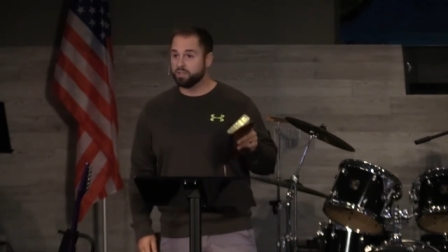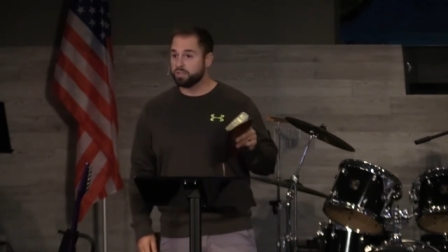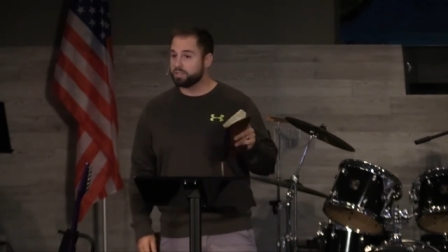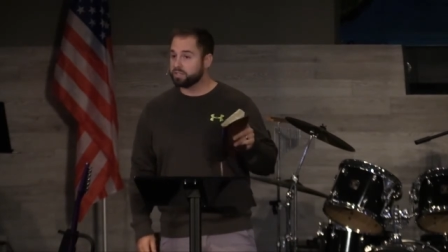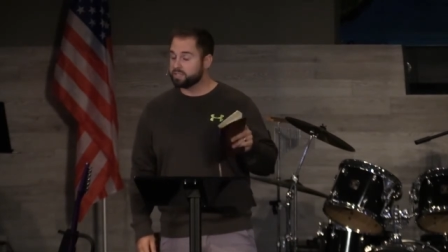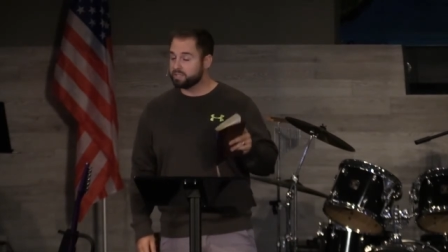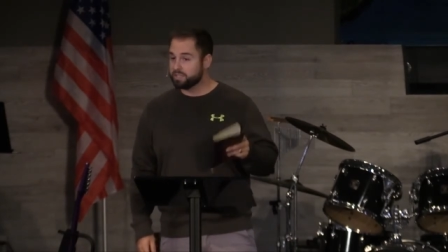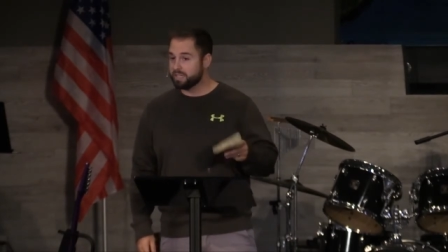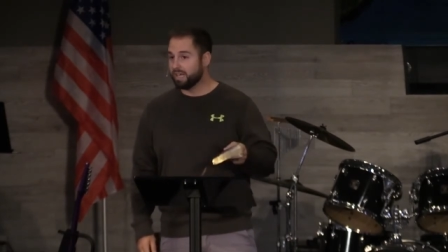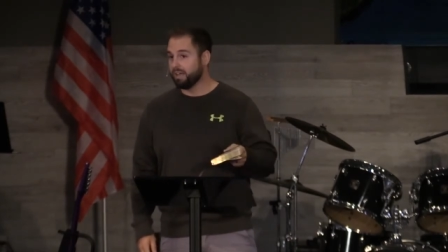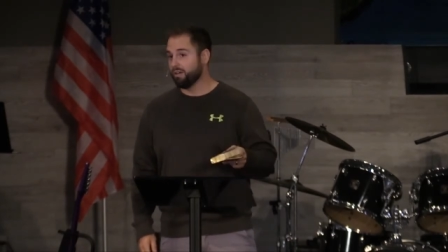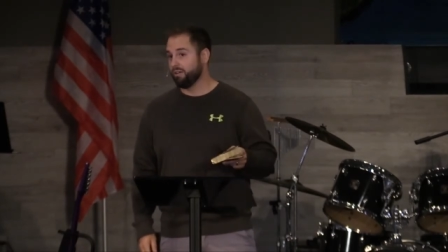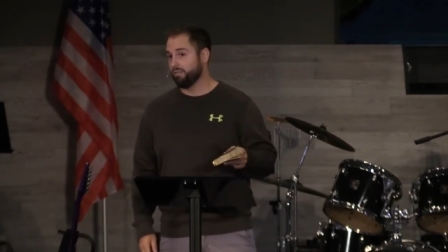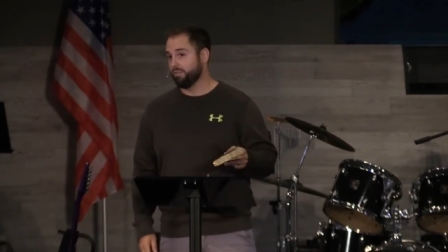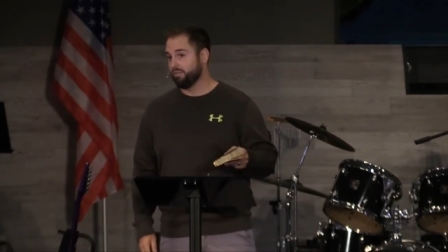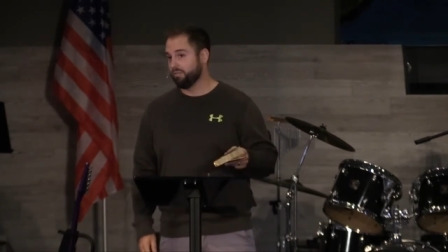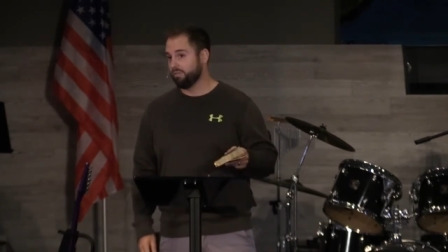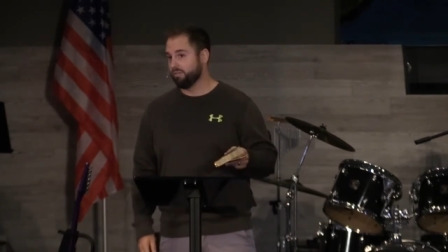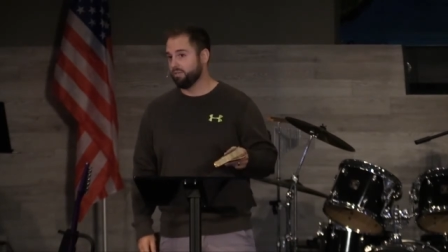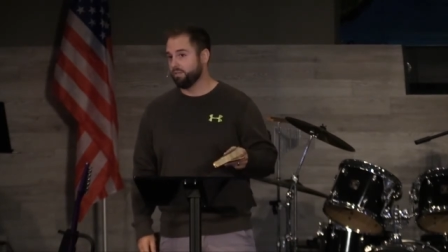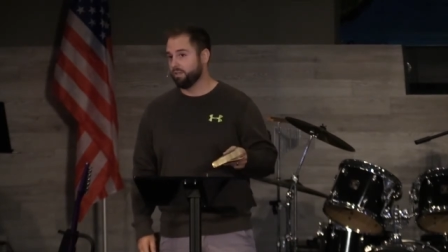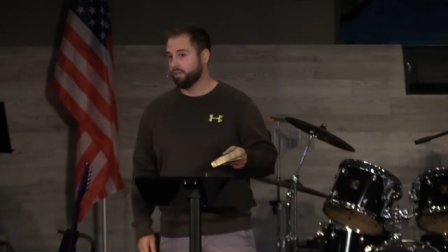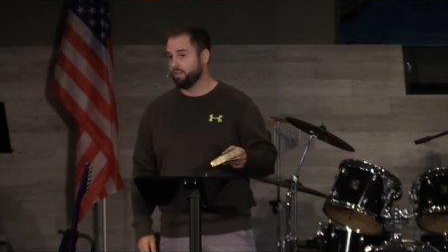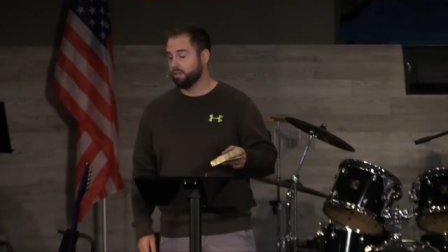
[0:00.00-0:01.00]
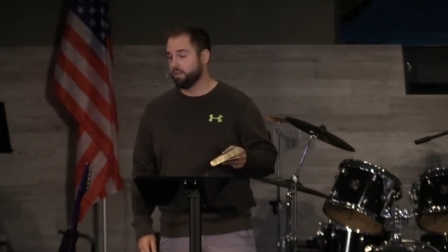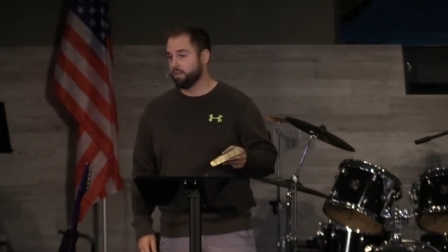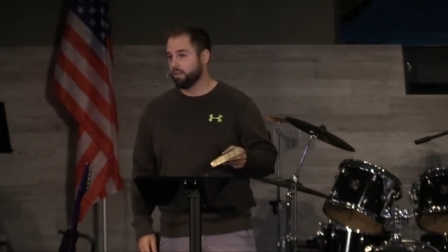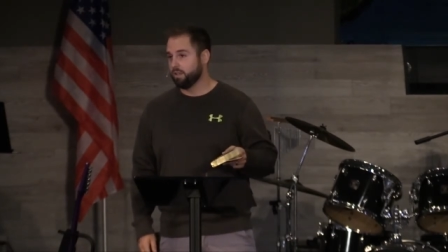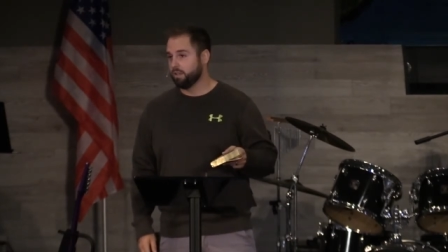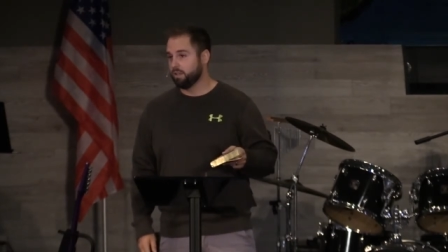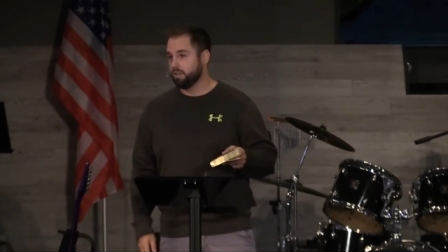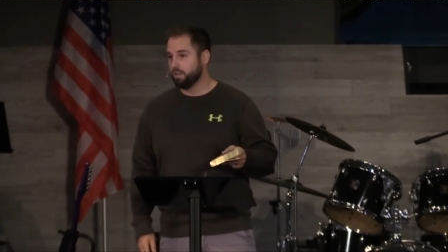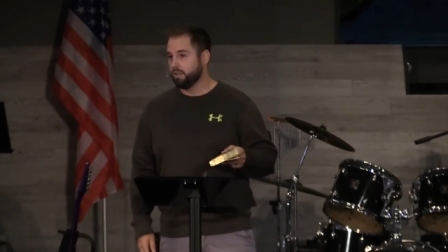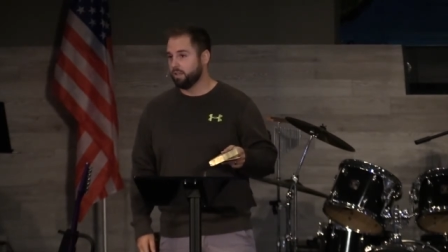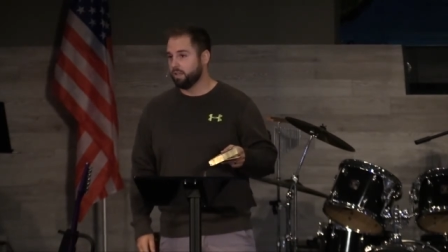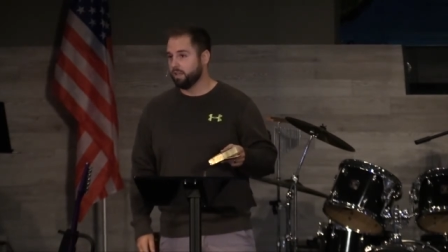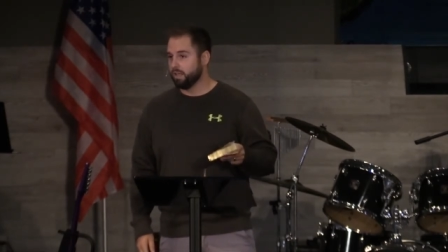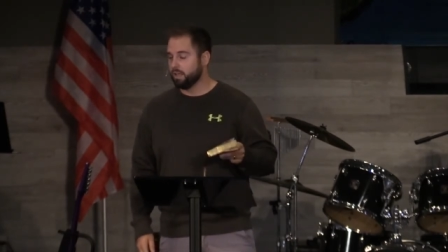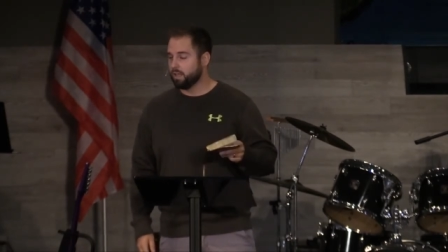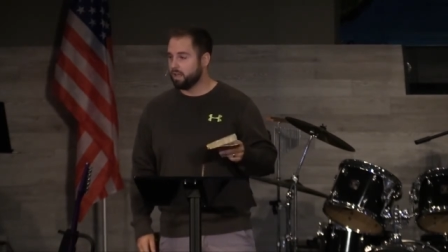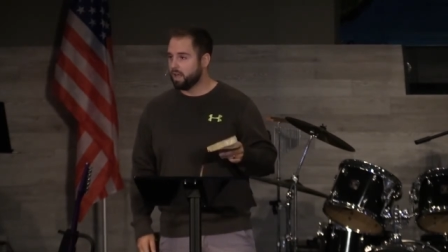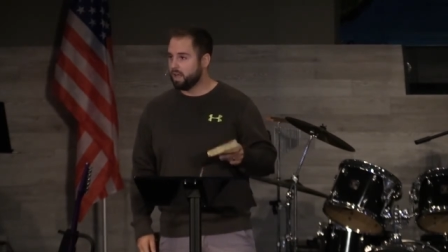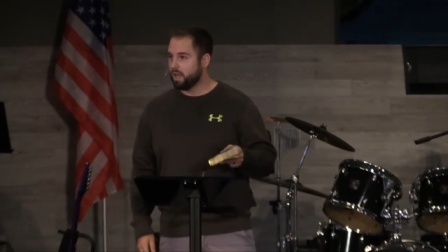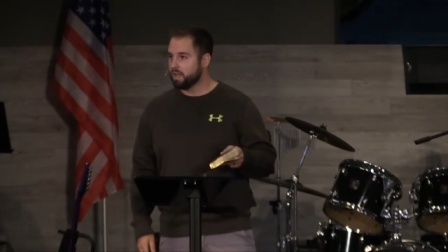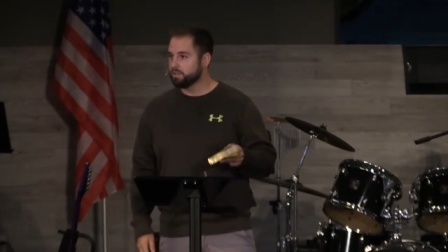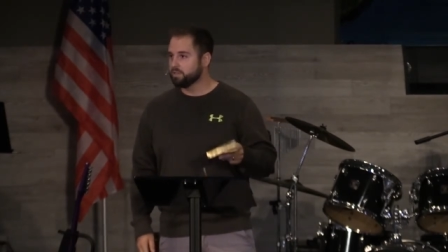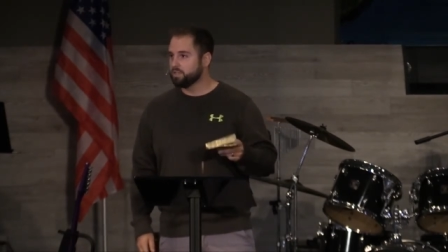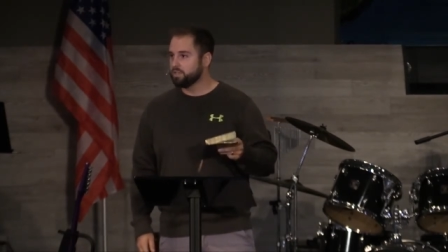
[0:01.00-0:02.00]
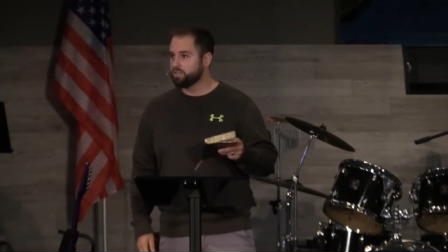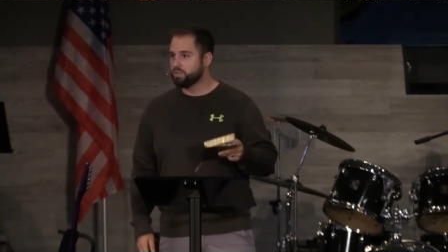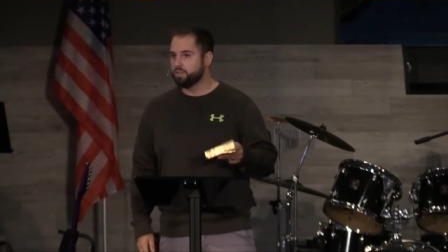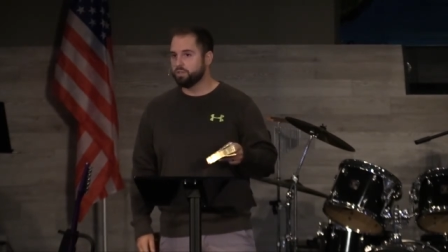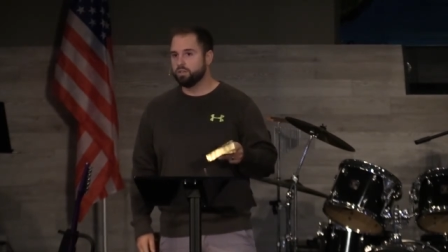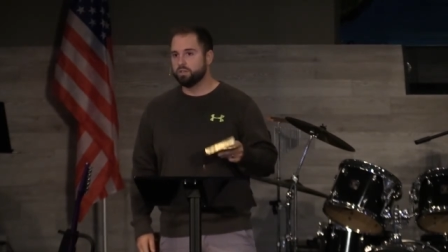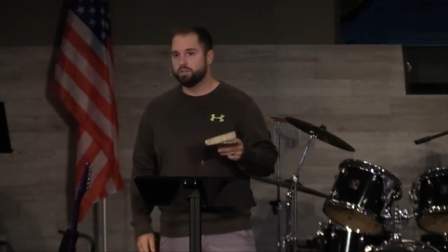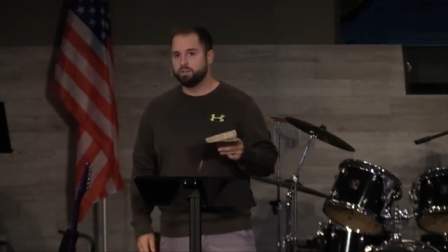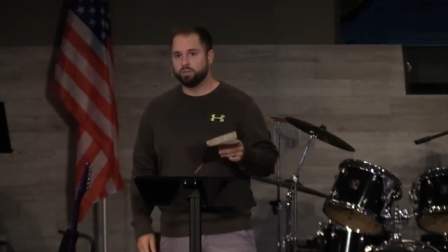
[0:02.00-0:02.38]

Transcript: yourself, it causes you to